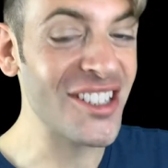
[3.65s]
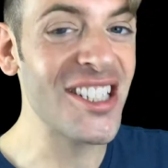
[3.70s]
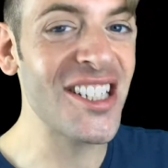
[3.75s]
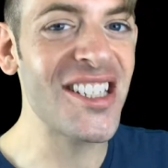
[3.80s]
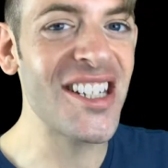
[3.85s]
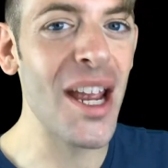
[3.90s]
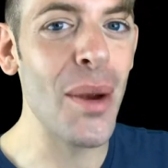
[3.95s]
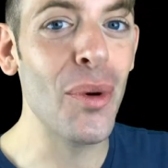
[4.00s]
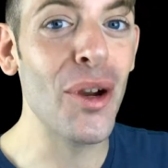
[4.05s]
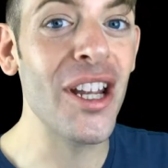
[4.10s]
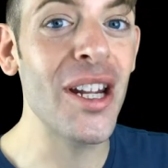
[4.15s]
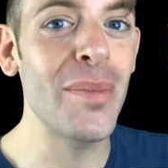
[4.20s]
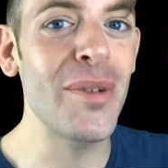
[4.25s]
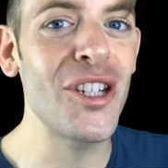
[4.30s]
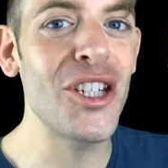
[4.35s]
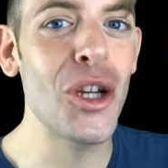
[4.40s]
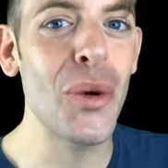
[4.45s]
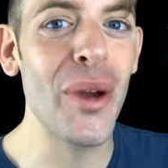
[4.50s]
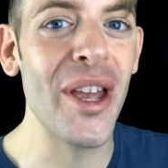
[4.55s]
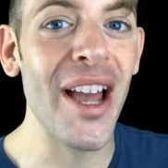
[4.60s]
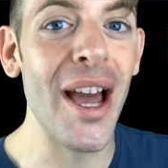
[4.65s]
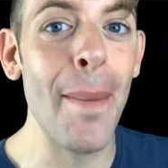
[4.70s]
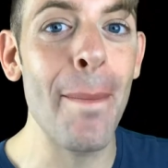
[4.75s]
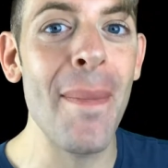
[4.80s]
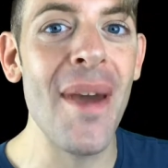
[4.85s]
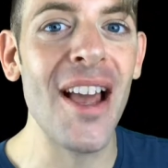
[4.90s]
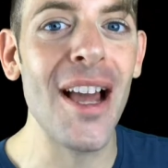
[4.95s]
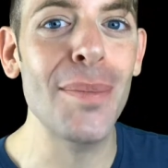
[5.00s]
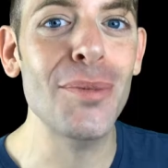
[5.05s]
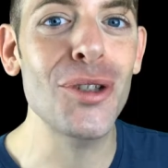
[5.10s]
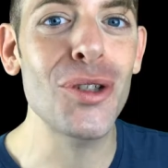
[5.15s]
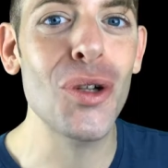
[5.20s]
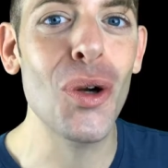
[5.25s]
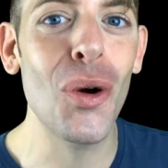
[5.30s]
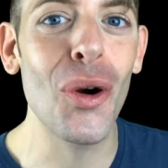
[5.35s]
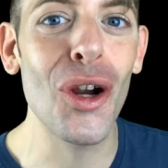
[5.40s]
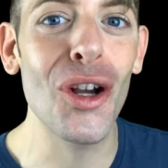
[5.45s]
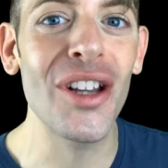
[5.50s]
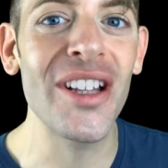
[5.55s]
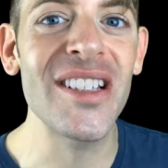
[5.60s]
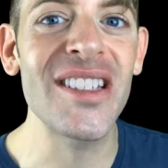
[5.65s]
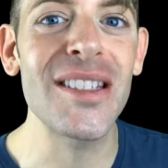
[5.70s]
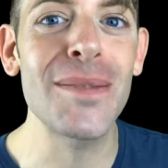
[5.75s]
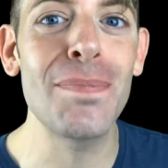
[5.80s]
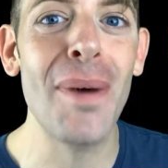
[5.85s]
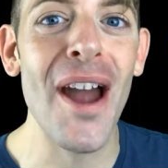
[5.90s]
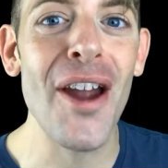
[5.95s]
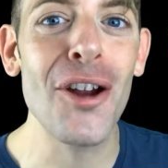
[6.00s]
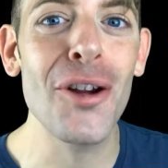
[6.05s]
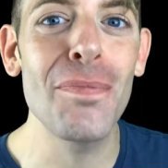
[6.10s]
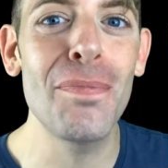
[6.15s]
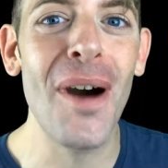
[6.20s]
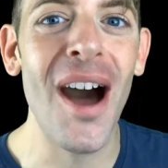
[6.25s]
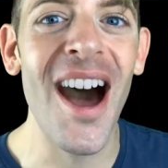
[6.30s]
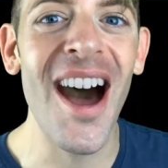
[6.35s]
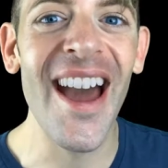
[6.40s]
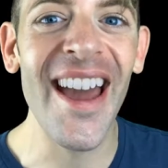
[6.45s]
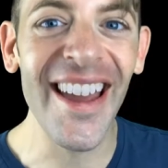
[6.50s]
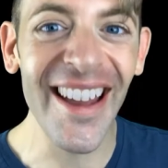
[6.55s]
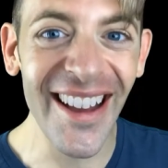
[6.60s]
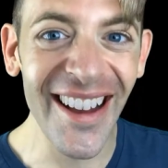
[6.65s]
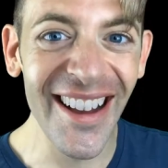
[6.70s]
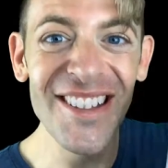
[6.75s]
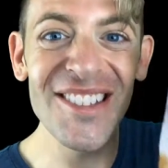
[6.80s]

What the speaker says: Today we're going to be doing a makeup tutorial inspired by